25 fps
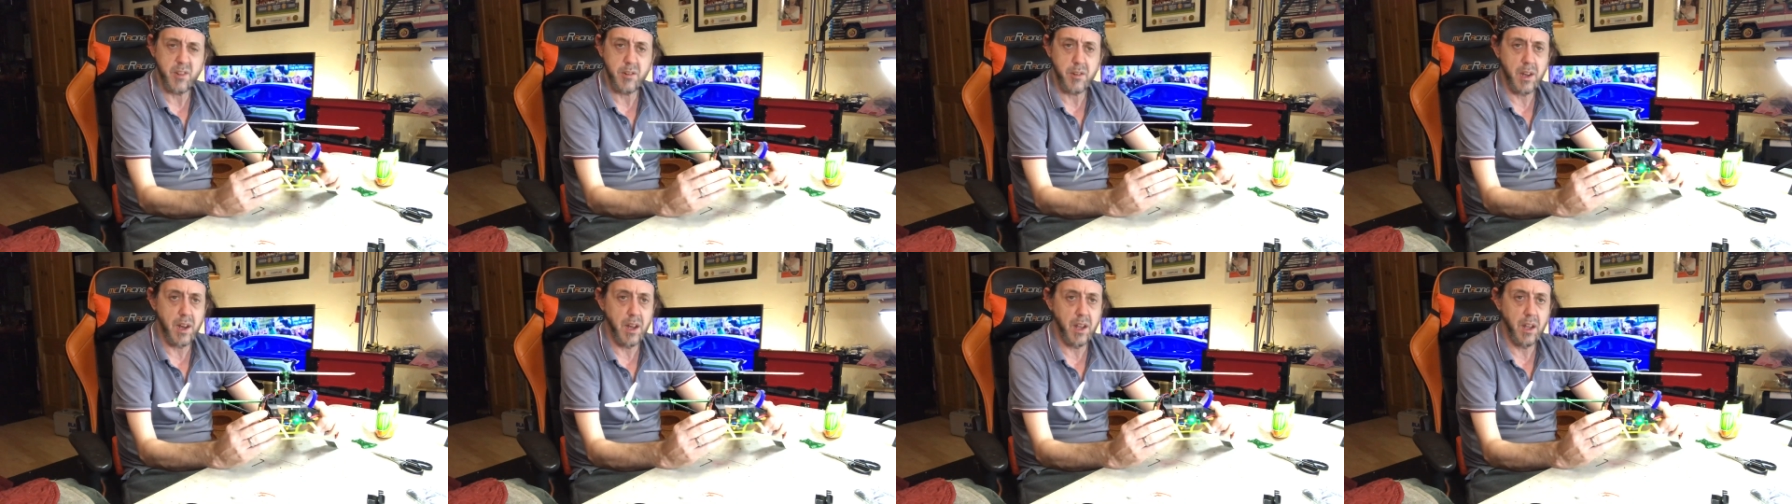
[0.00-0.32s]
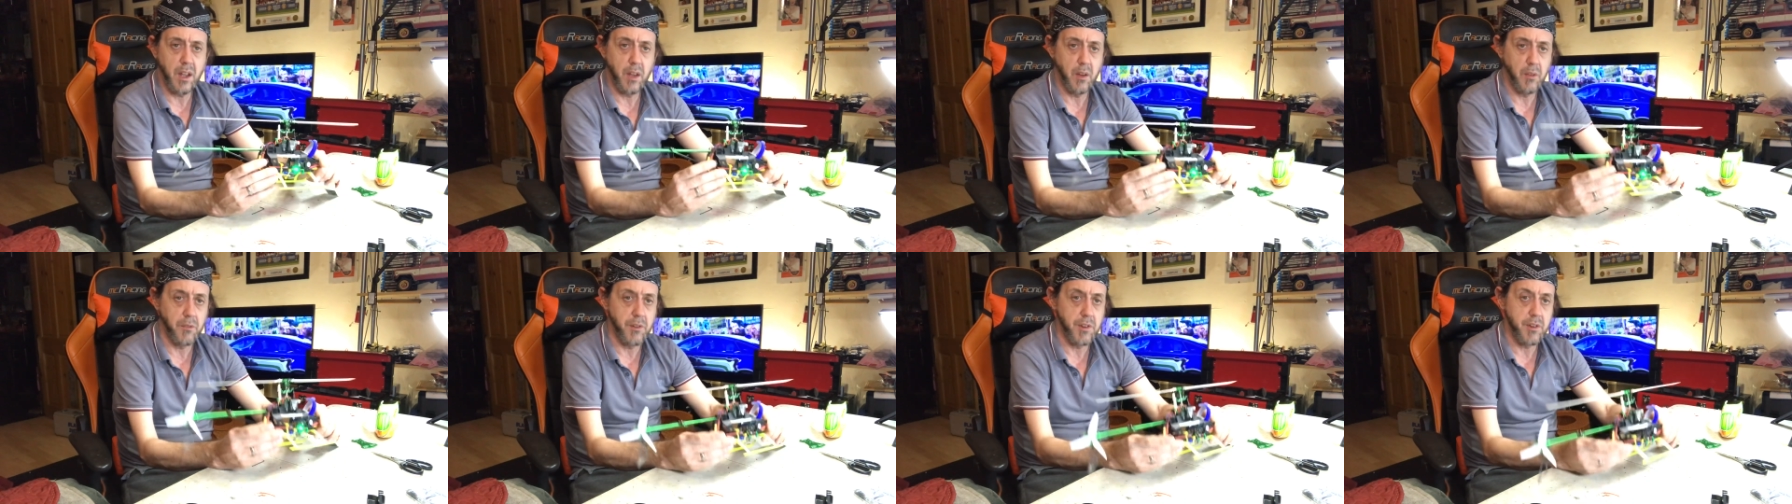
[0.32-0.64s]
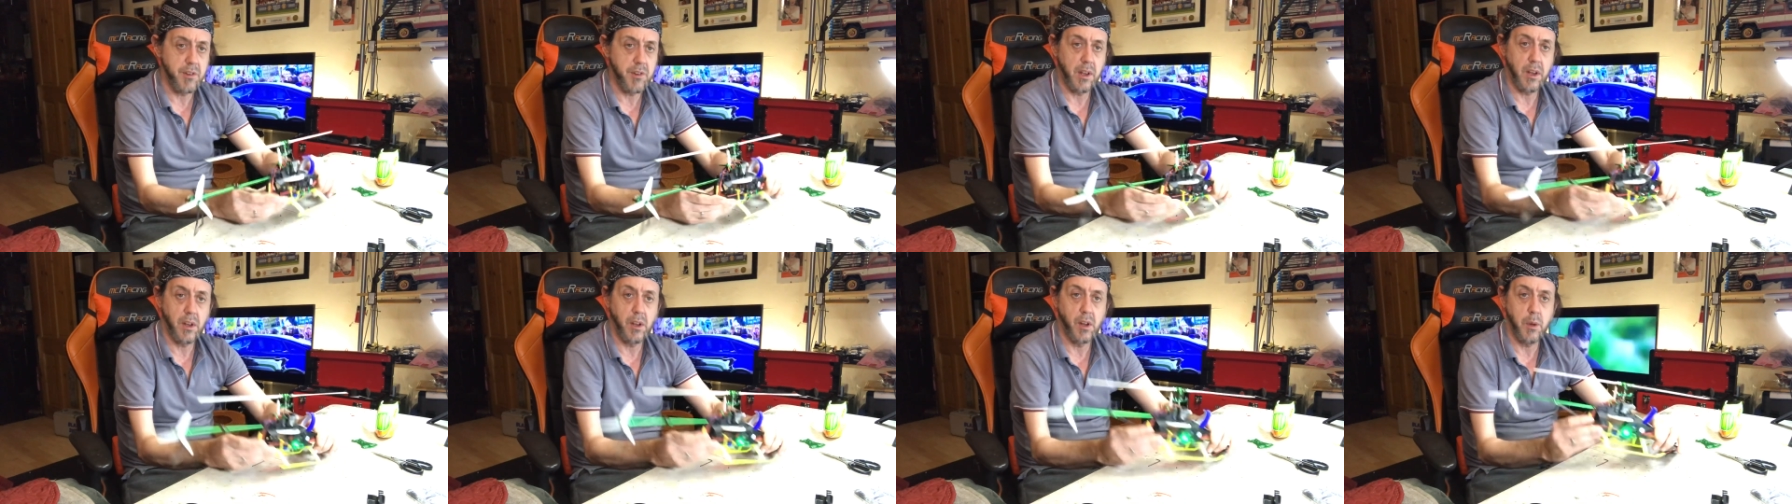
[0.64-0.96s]
I love this
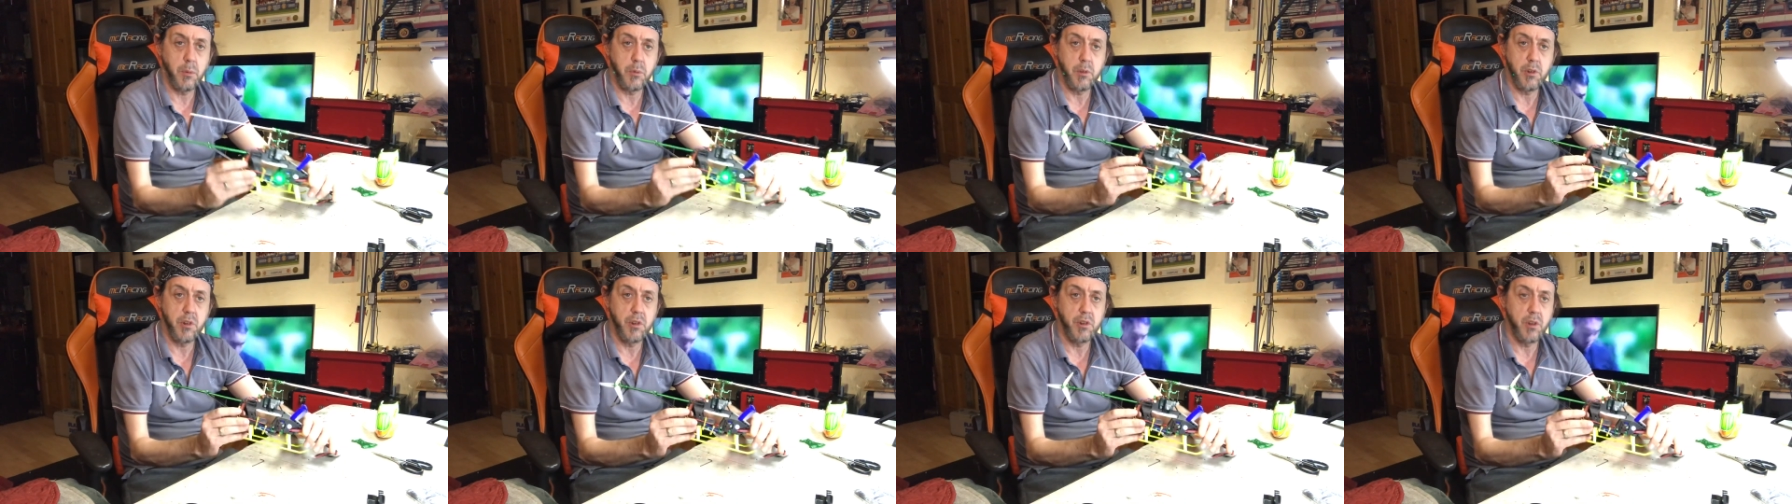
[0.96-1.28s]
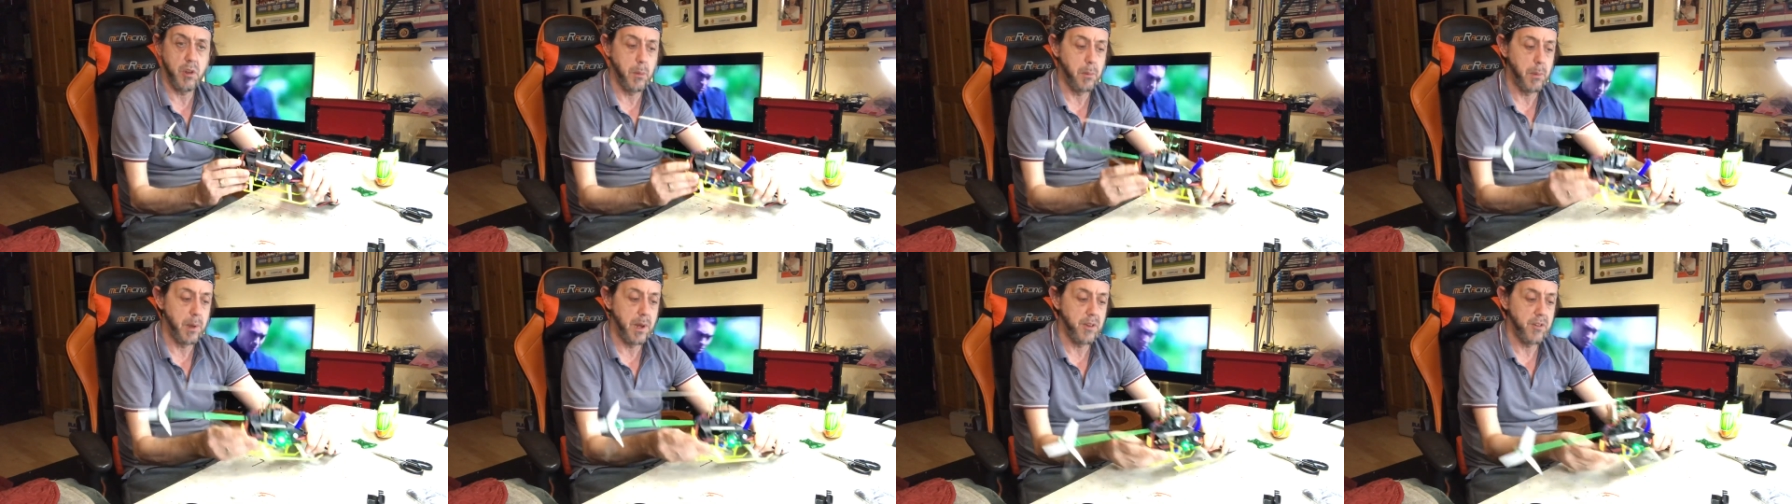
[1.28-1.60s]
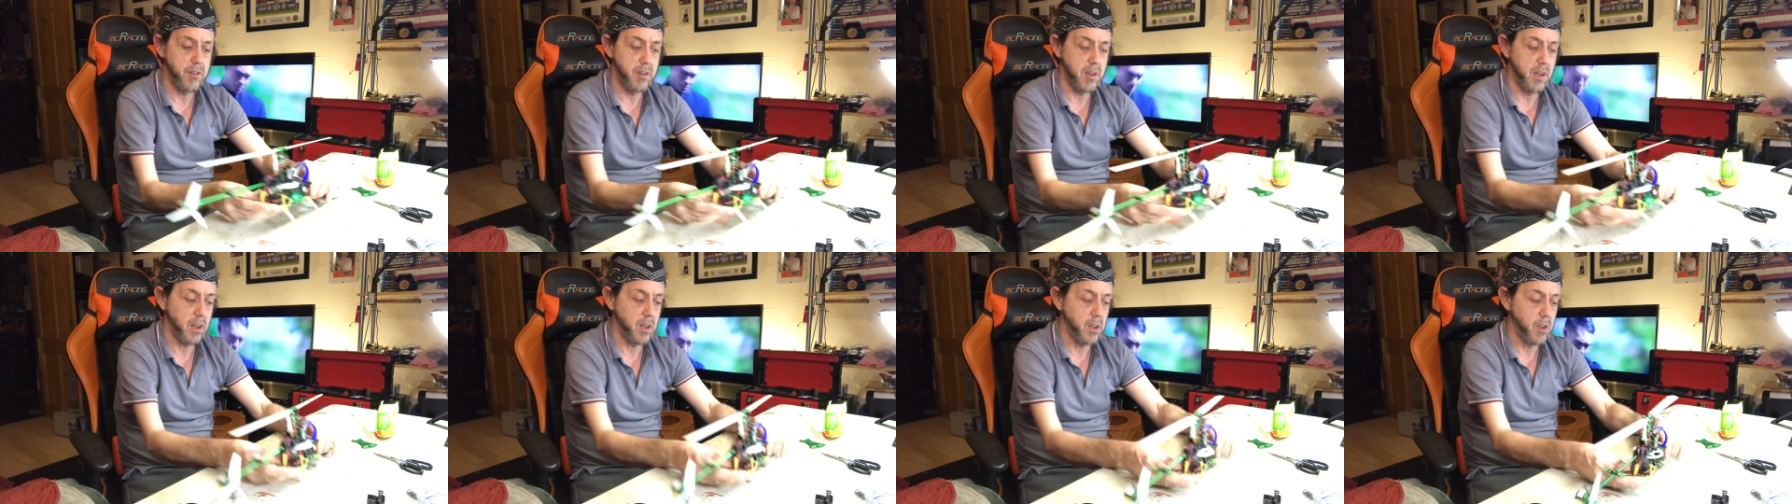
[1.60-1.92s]
helicopter. It's an
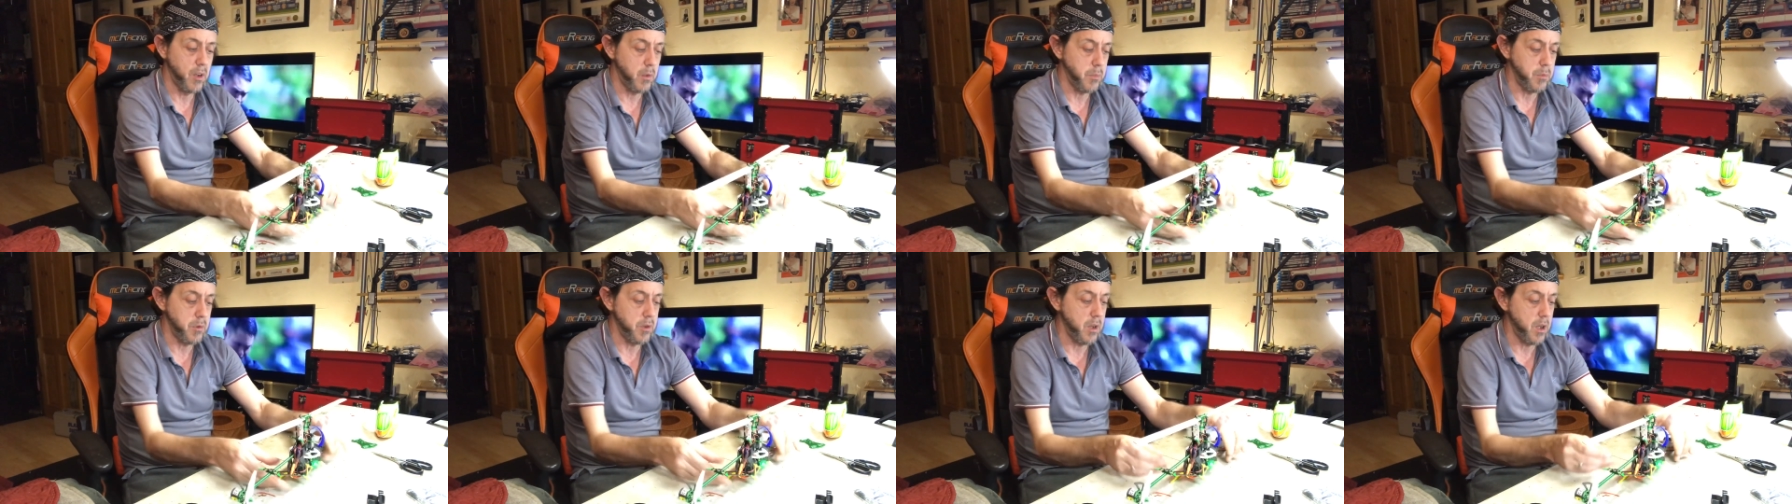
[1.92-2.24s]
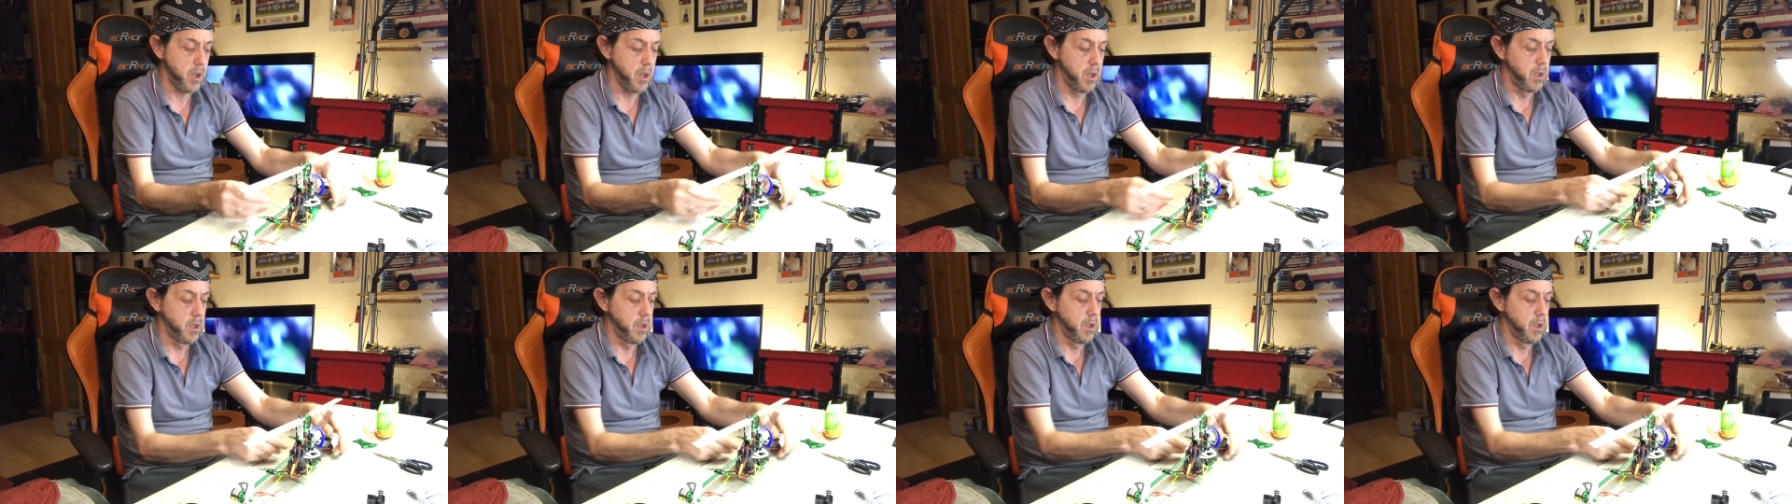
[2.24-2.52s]
amazing helicopter.